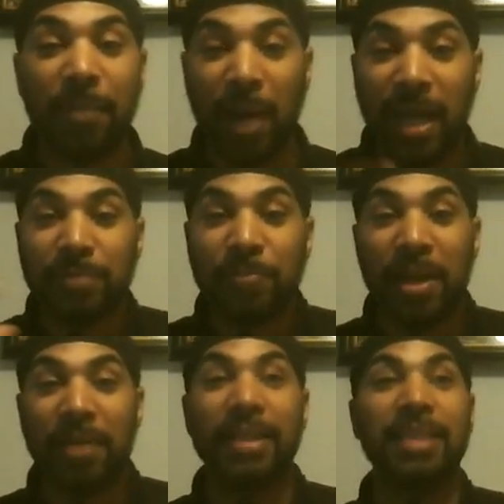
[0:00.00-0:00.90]

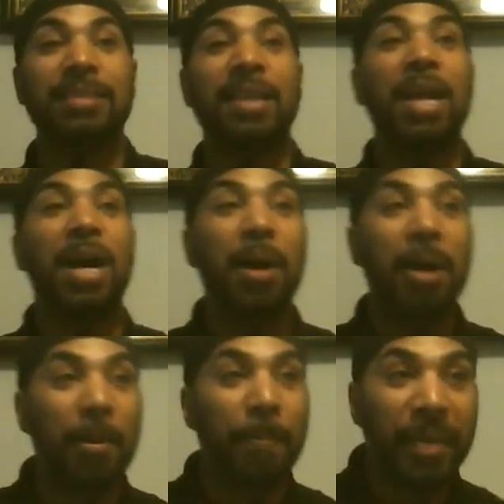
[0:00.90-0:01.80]
Prosperity is
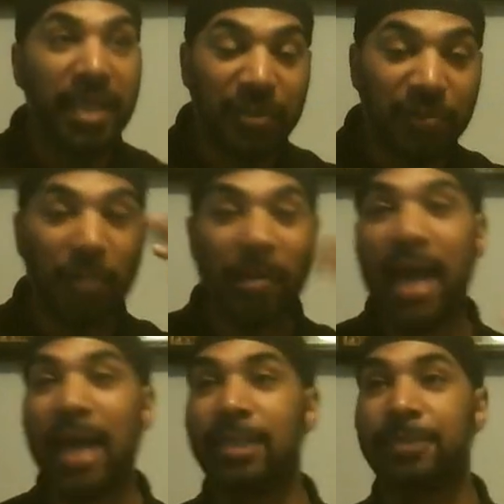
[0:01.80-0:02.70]
a peaceful
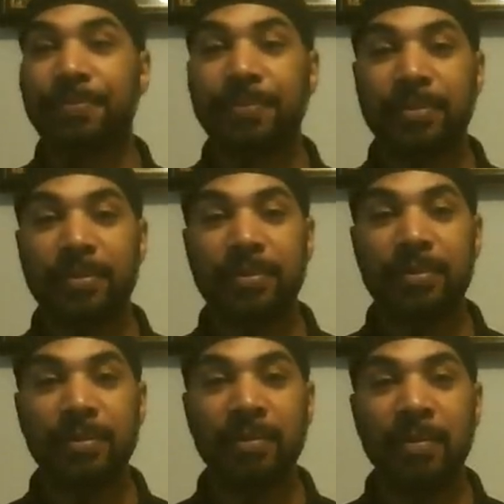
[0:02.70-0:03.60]
mind,
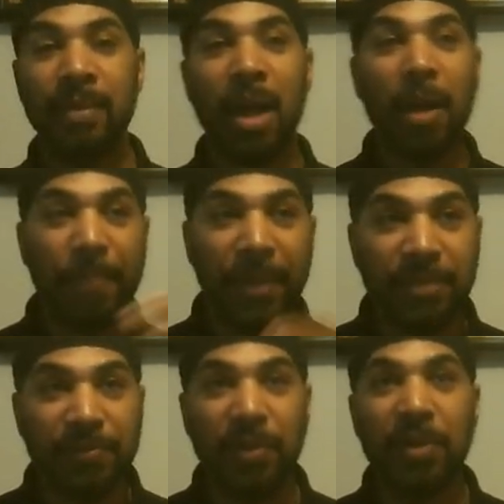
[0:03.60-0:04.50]
a
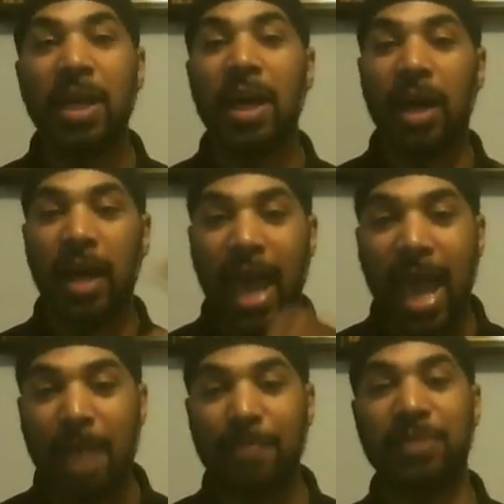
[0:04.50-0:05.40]
peaceful
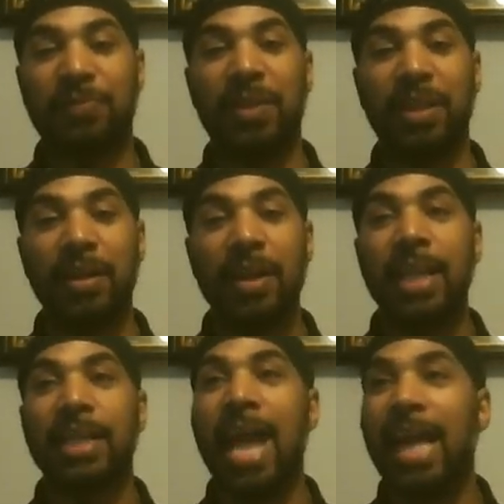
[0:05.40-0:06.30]
atmosphere,
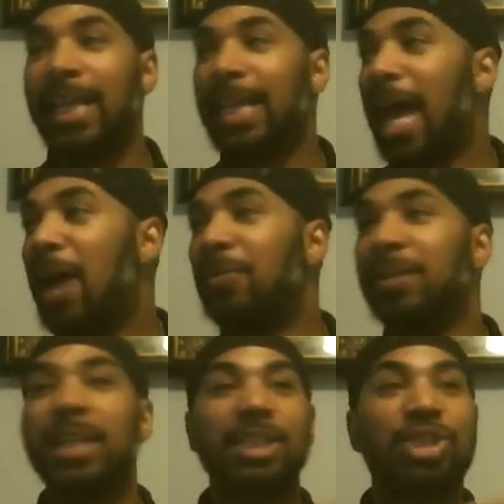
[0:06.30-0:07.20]
not
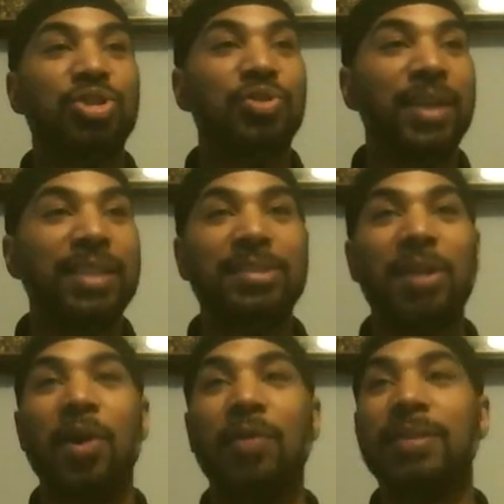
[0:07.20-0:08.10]
allowing stress
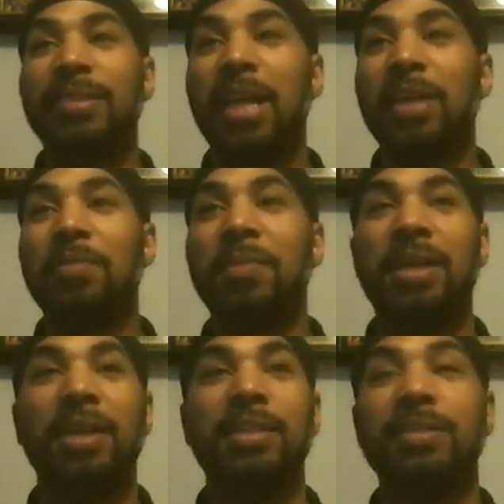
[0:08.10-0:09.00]
to overtake you
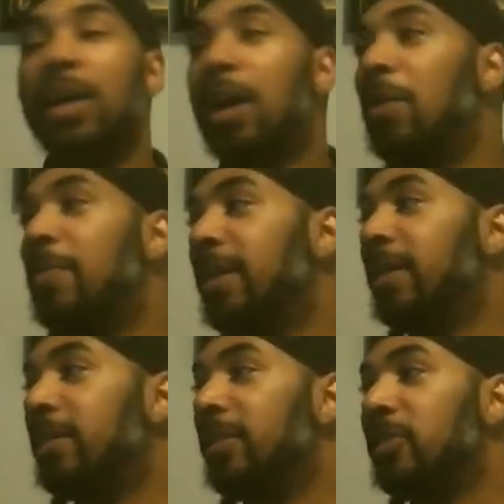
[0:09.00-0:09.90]
because, oh my
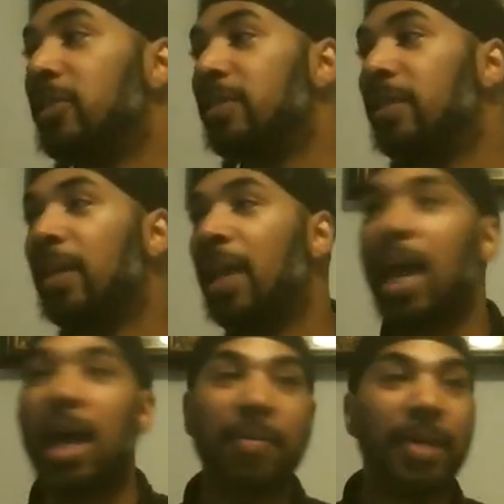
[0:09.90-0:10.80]
goodness,
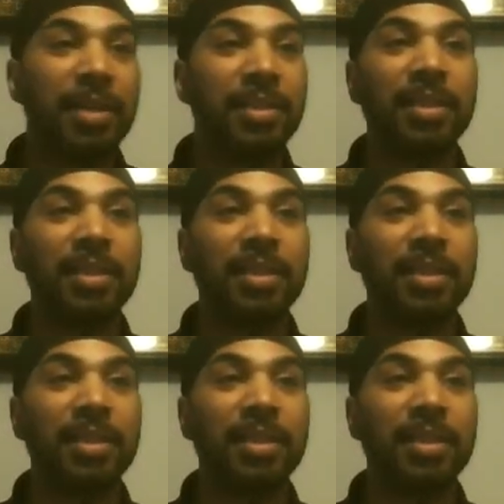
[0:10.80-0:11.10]
how am I